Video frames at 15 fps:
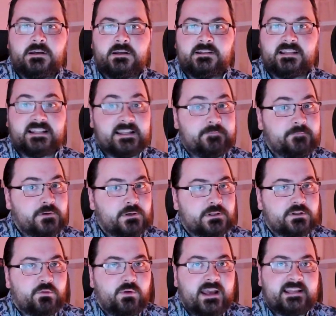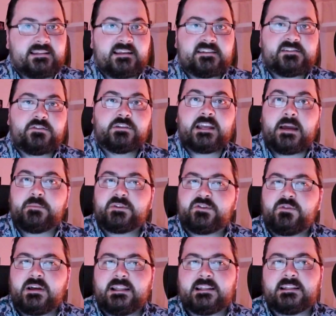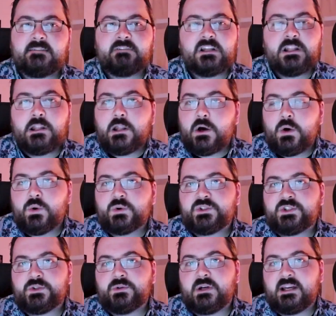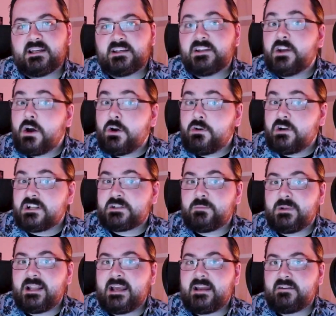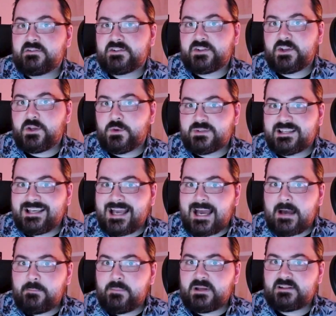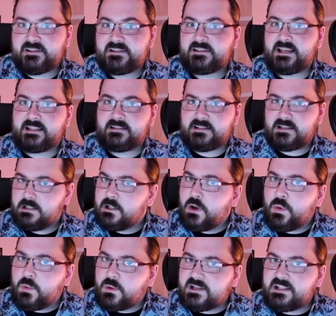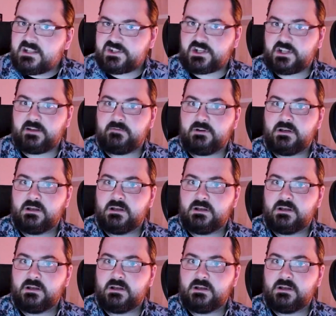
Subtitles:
The difficulty ratings are kept relatively low to encourage players to use gambits at lower initiative.